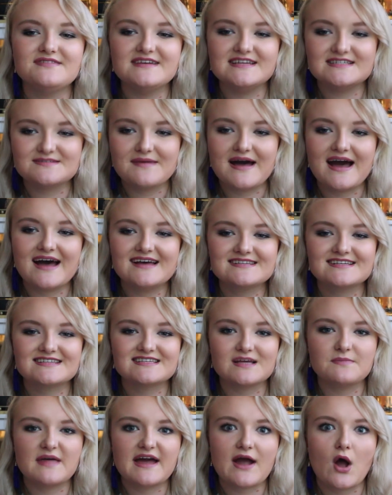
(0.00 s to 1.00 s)
of these
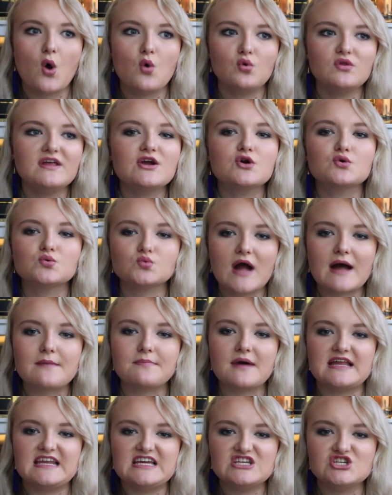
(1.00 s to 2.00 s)
masks, I'm like, holy
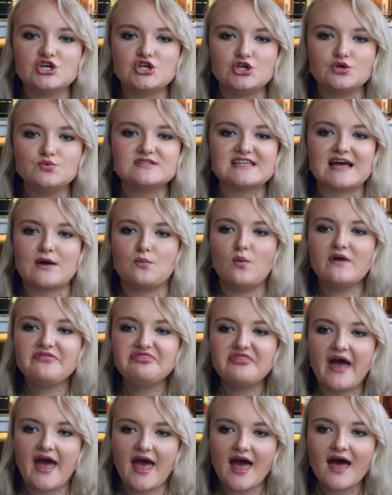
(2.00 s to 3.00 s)
crap, I need to use that.
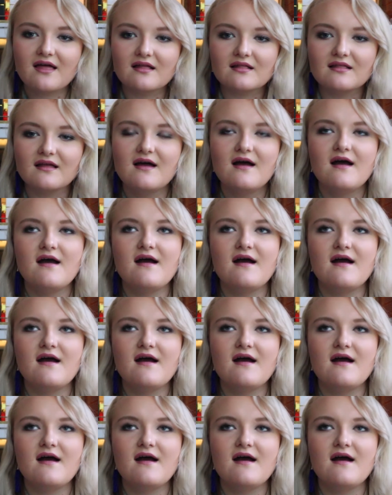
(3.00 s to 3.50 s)
What the hell?